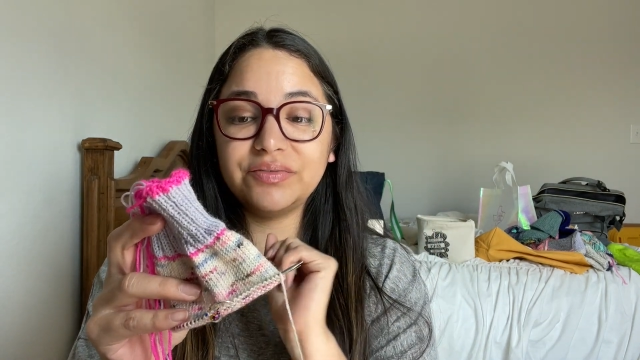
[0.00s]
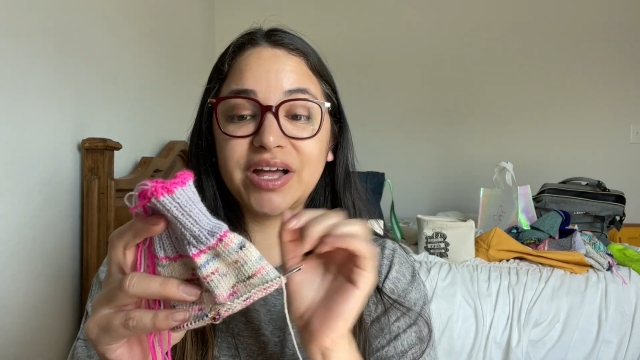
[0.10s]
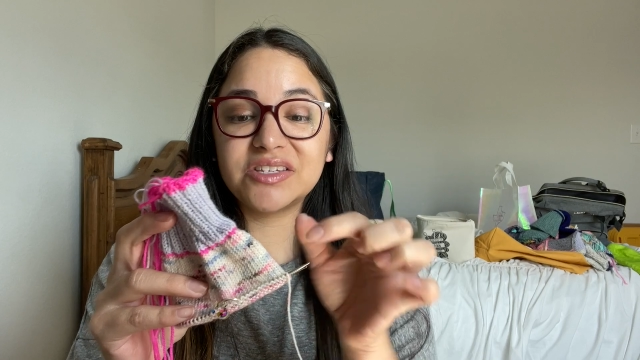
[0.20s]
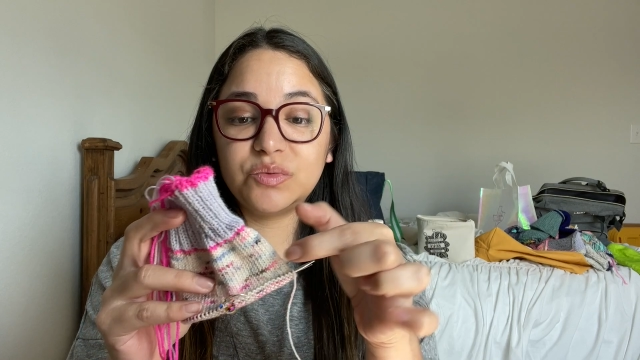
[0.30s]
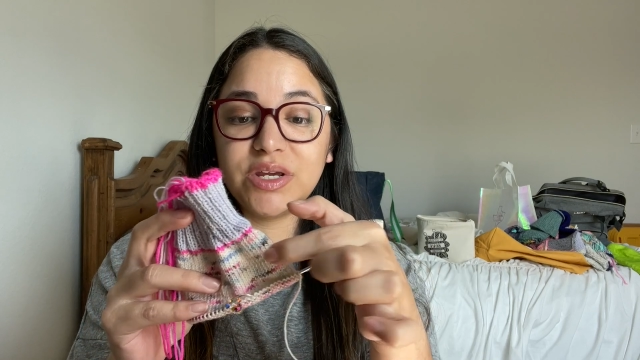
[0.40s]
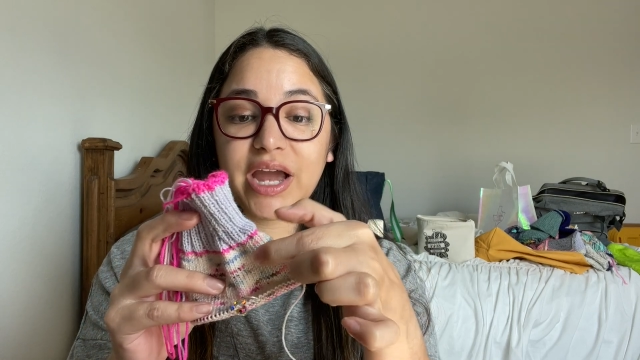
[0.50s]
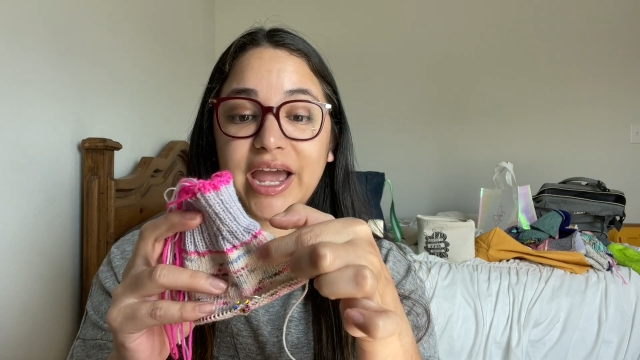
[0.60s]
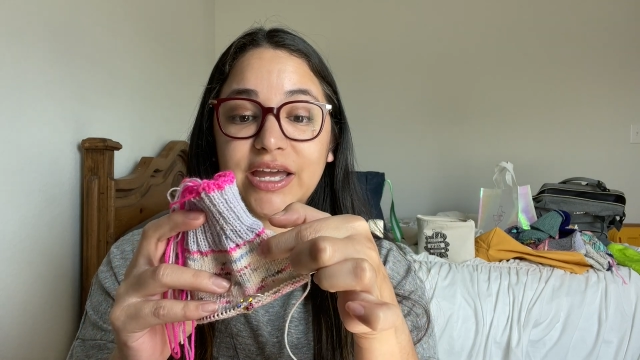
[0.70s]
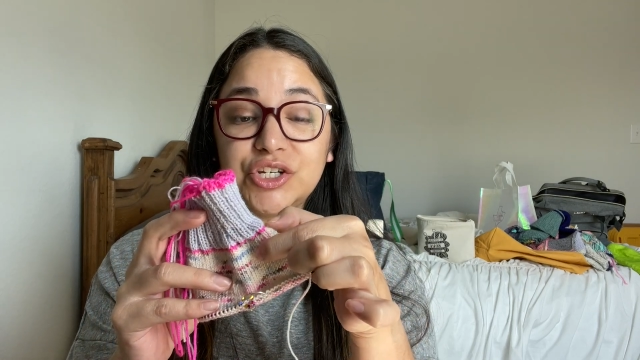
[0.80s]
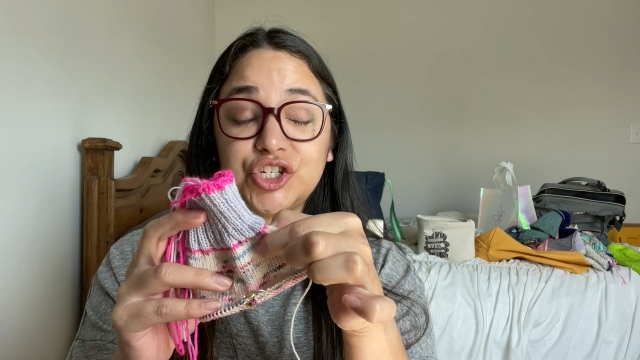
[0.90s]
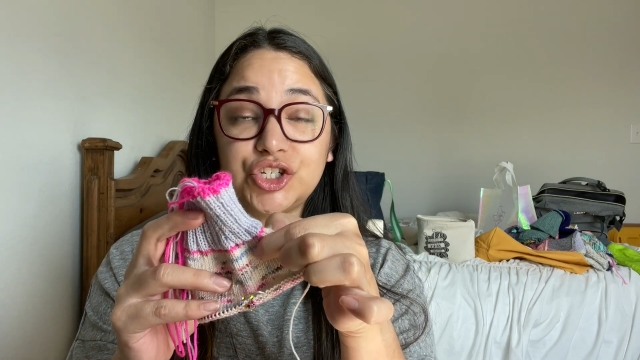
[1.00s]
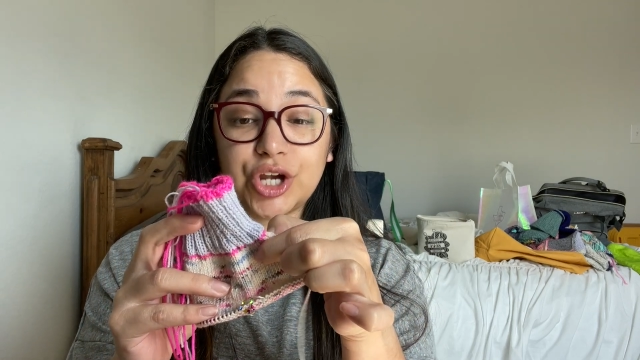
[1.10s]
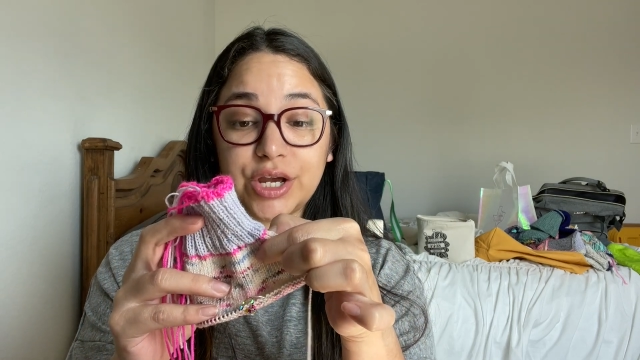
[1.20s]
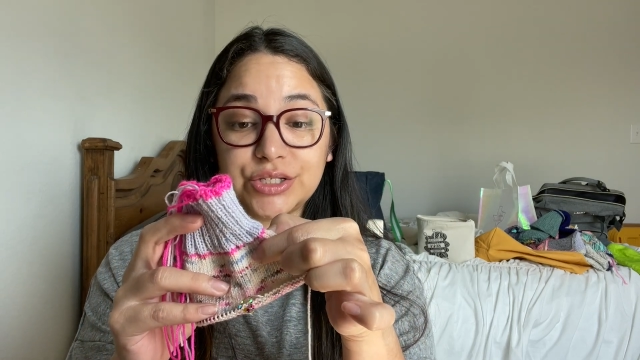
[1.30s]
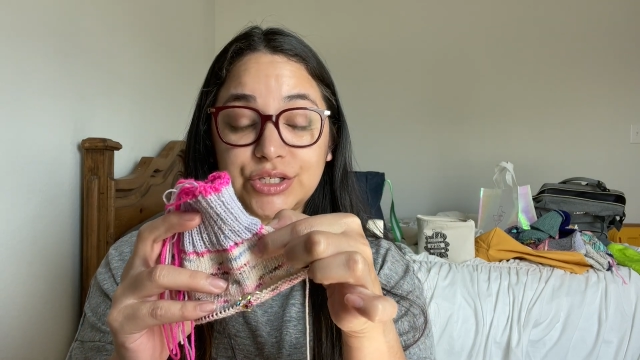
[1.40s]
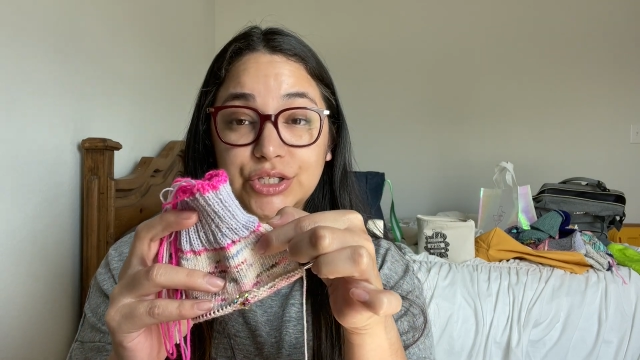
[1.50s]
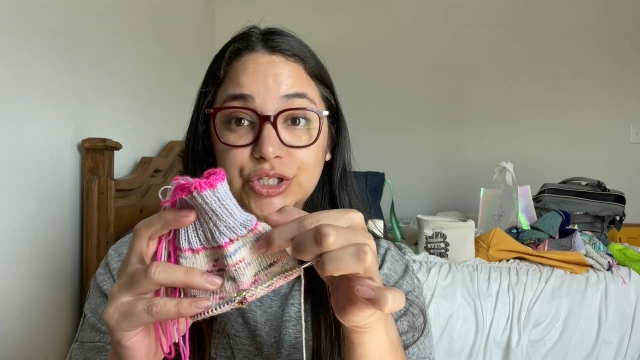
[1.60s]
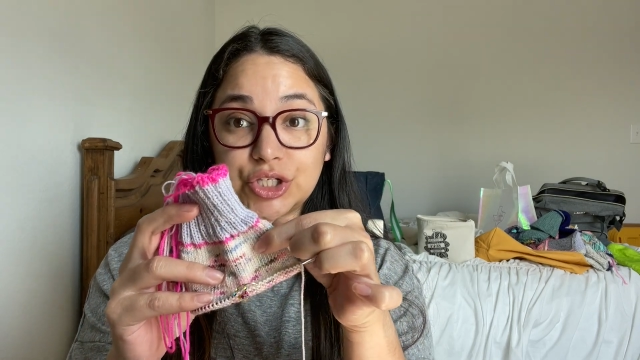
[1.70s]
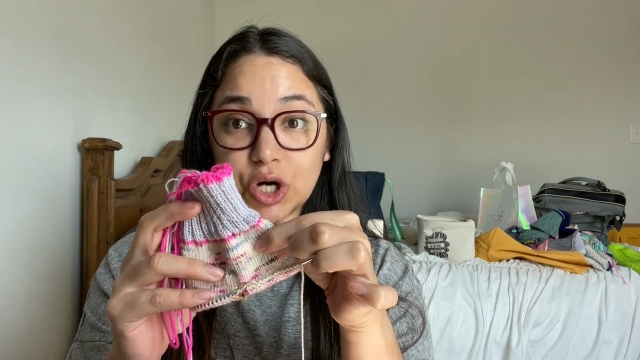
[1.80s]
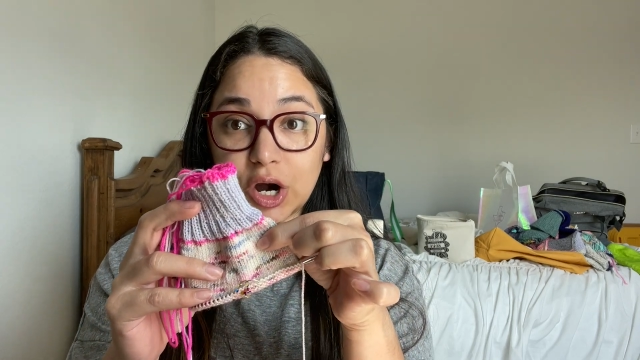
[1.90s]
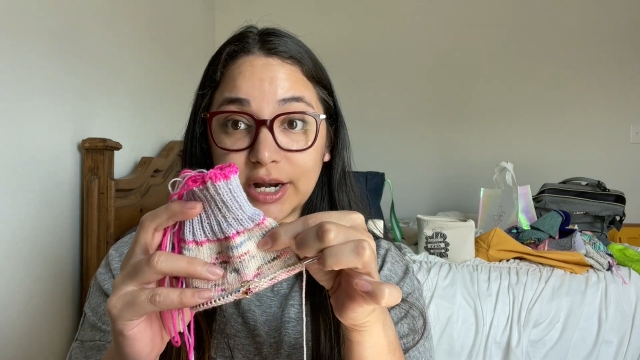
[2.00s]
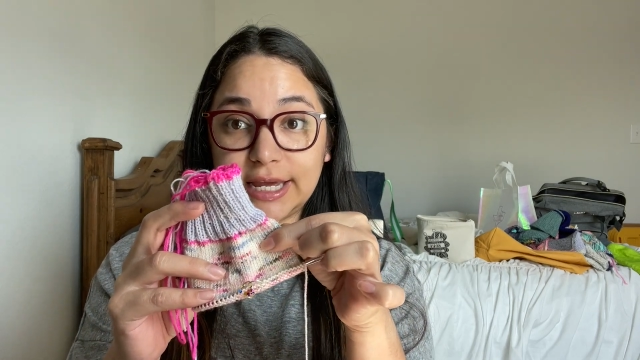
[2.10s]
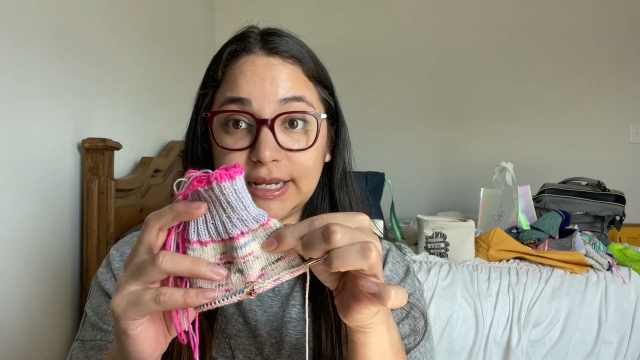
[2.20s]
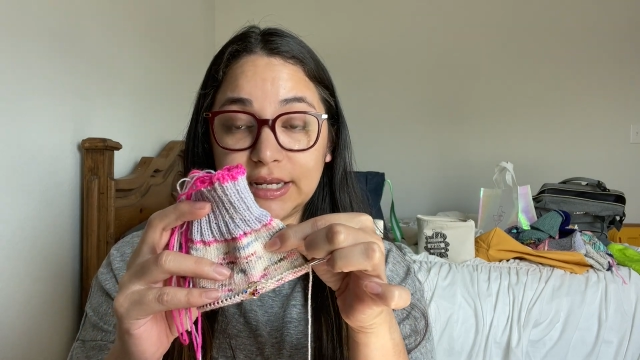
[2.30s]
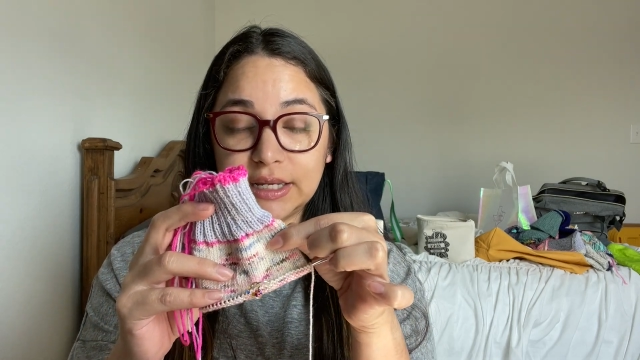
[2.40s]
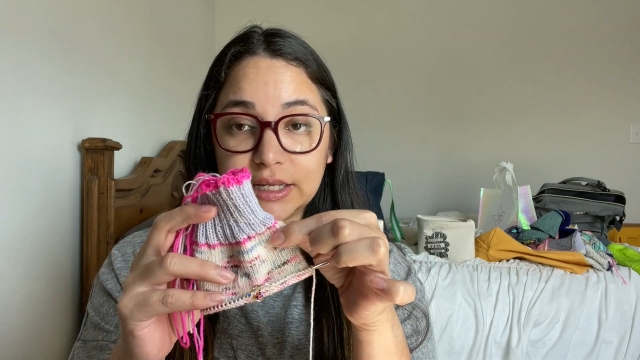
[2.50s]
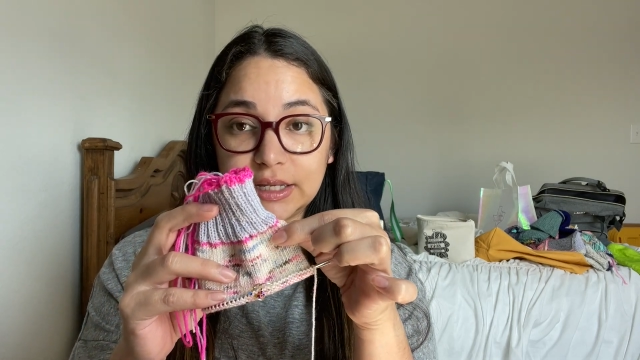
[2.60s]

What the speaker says: last week I had just started